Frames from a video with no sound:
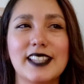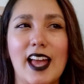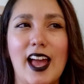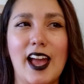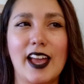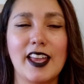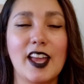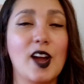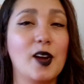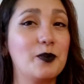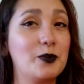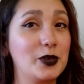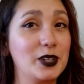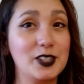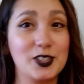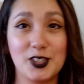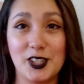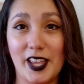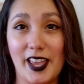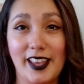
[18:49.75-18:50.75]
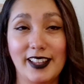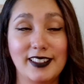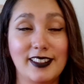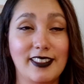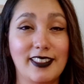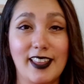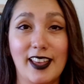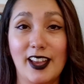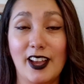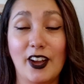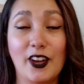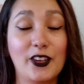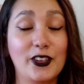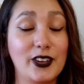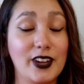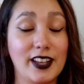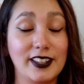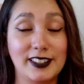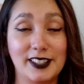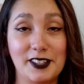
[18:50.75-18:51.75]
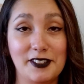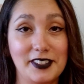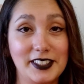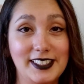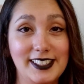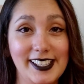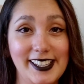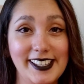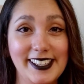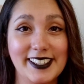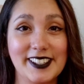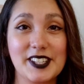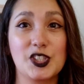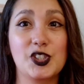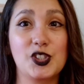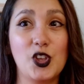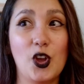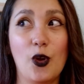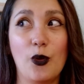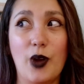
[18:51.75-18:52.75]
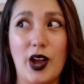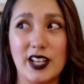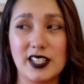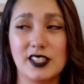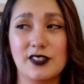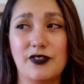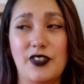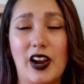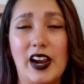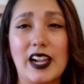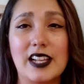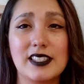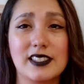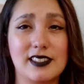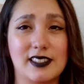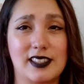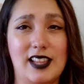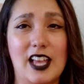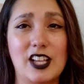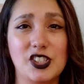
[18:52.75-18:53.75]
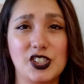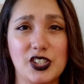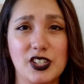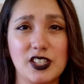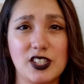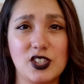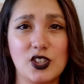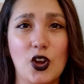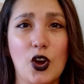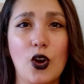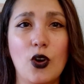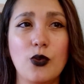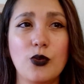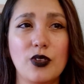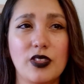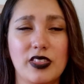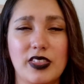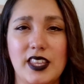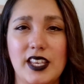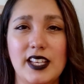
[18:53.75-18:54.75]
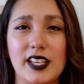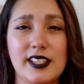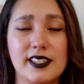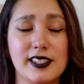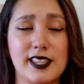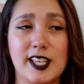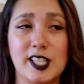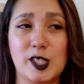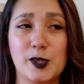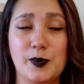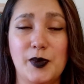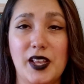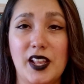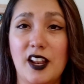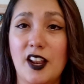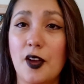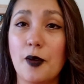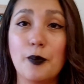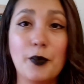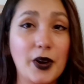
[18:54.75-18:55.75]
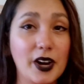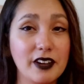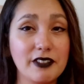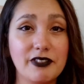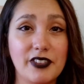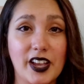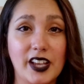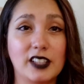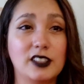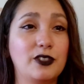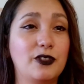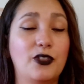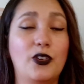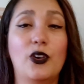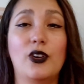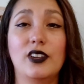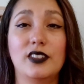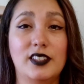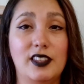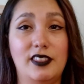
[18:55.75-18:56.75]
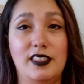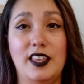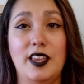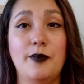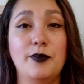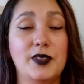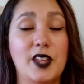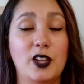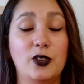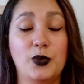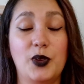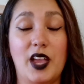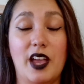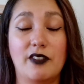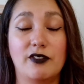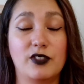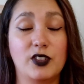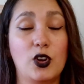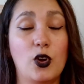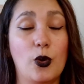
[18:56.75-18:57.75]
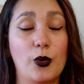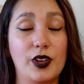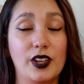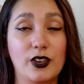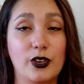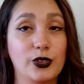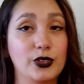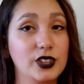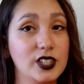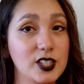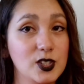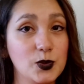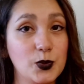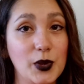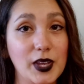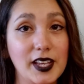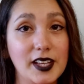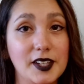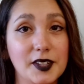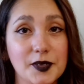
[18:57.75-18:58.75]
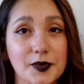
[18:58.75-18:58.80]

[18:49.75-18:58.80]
I appreciate the creativity. So as far as slashers go, this has been perfect for the theme that we have going on this week.